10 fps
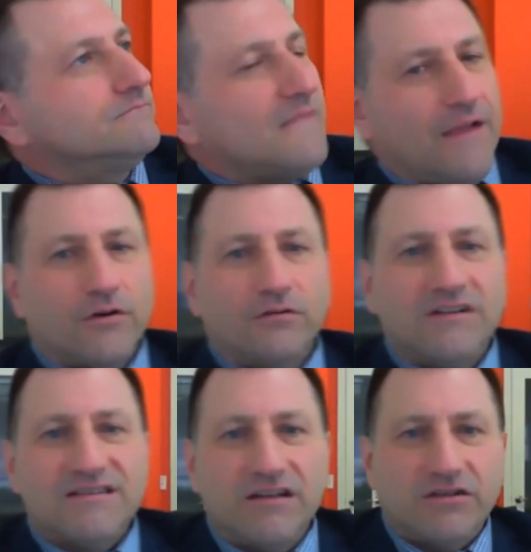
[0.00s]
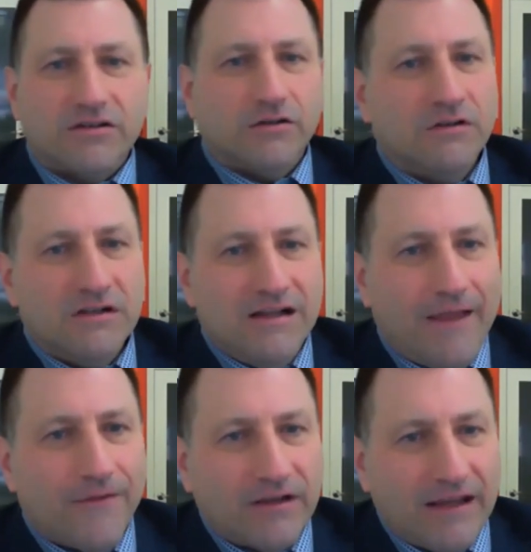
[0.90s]
And they're listening to you,
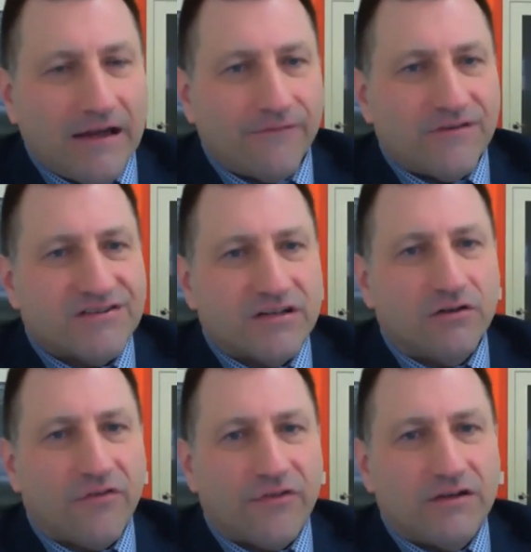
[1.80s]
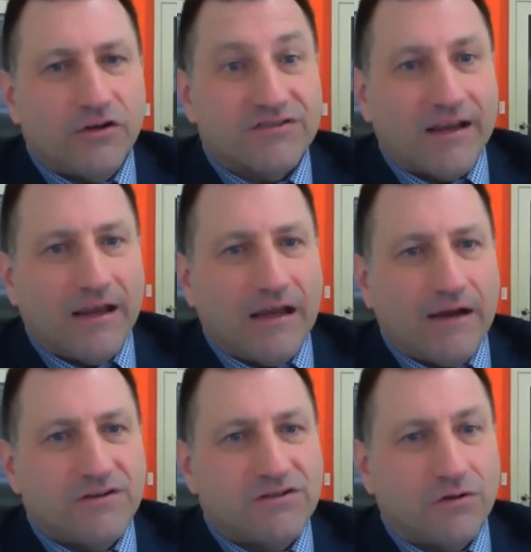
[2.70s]
and they're getting every single thing you're saying,
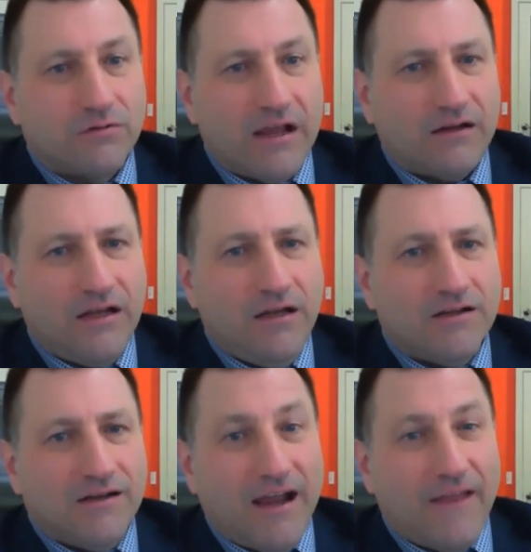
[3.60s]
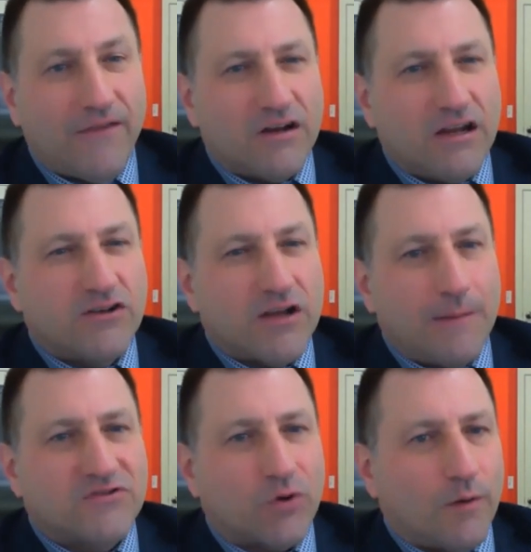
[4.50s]
every tonality, and they're
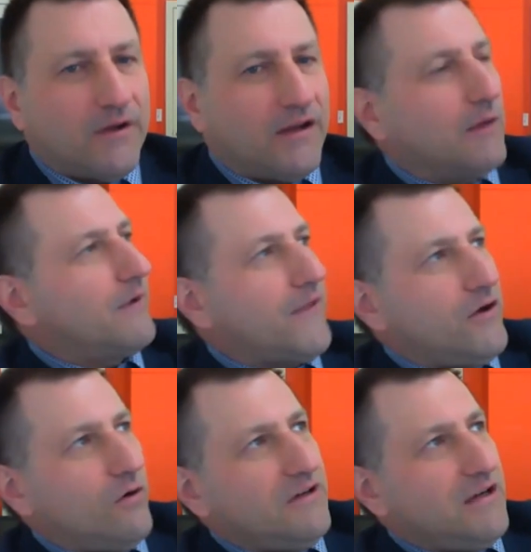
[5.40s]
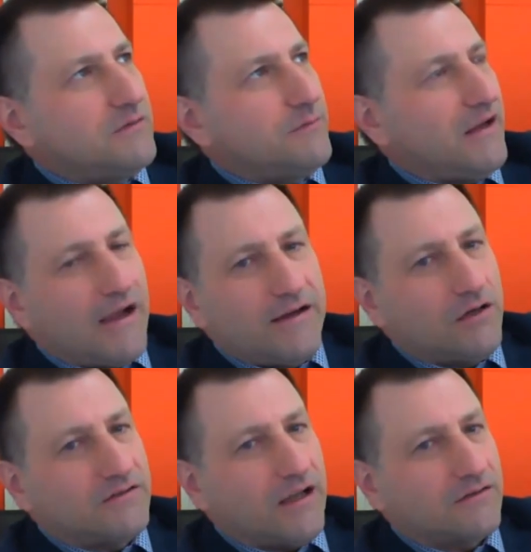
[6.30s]
absorbing it, but they don't need to make eye
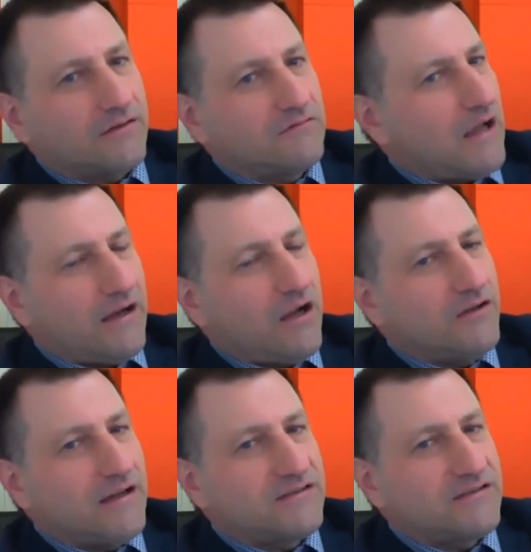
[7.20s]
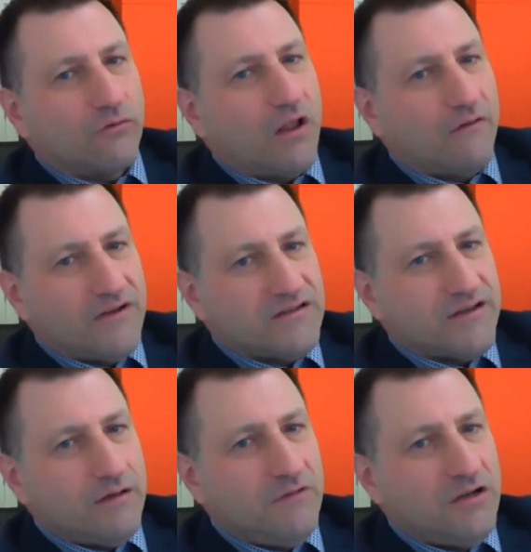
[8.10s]
contact. Eye contact's irrelevant to
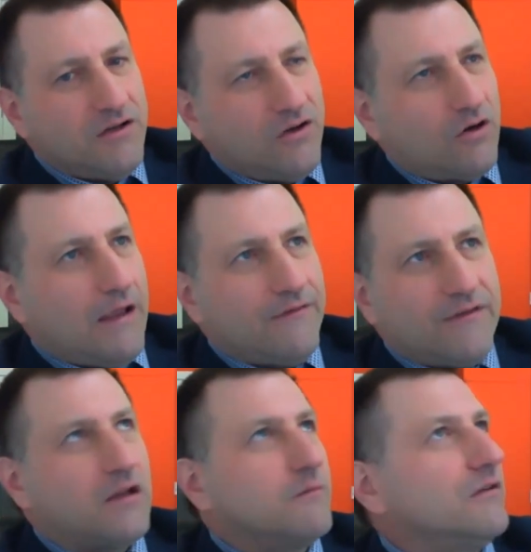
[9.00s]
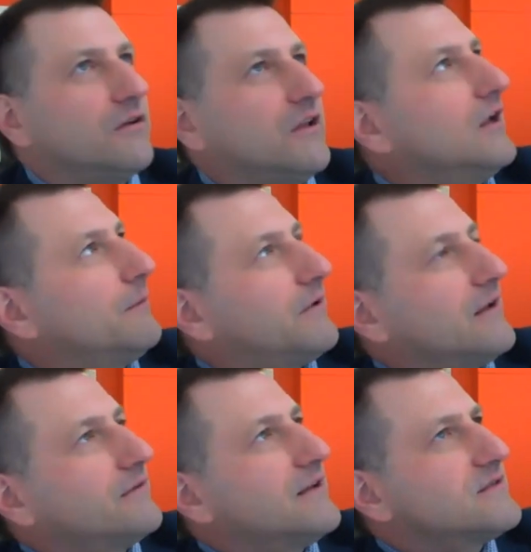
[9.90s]
them, and they could be looking up
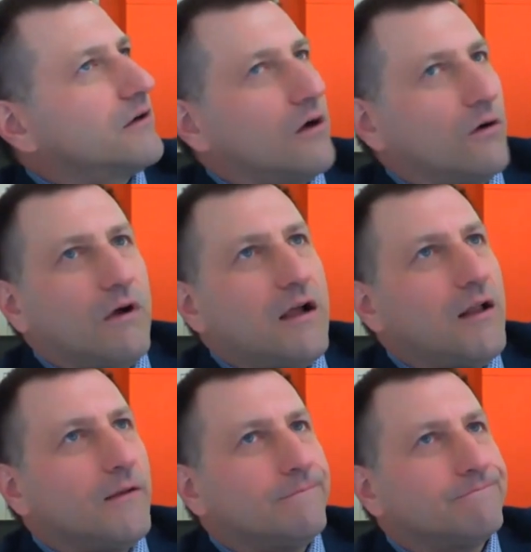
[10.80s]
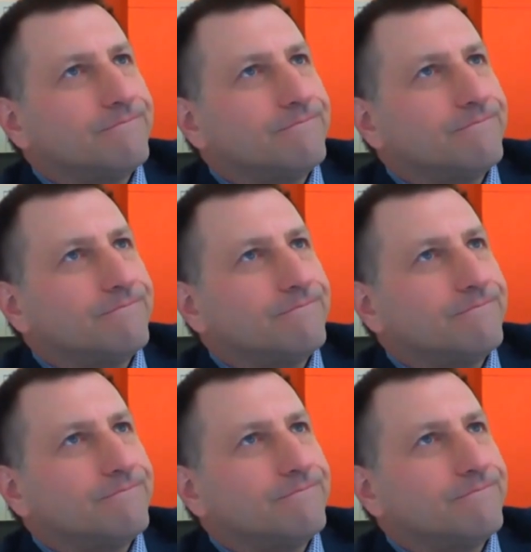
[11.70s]
like this, and they're going, well,